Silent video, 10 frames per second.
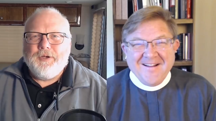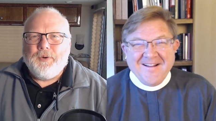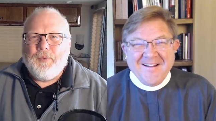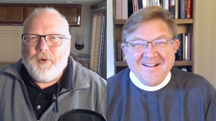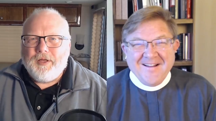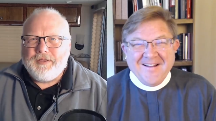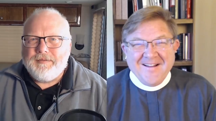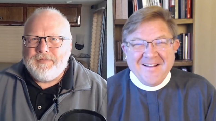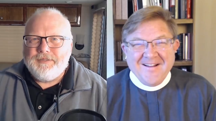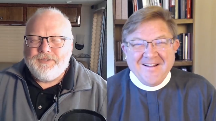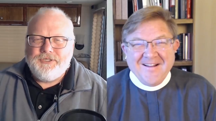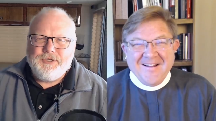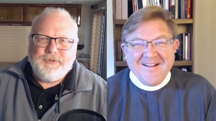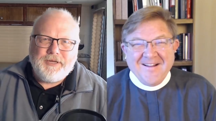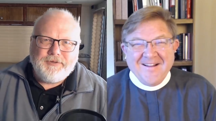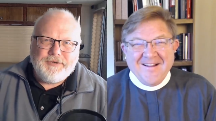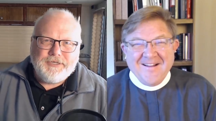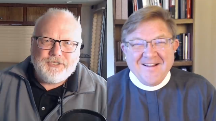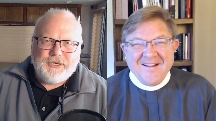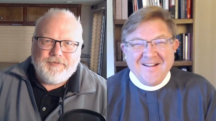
Speaker 1: Welcome to another edition of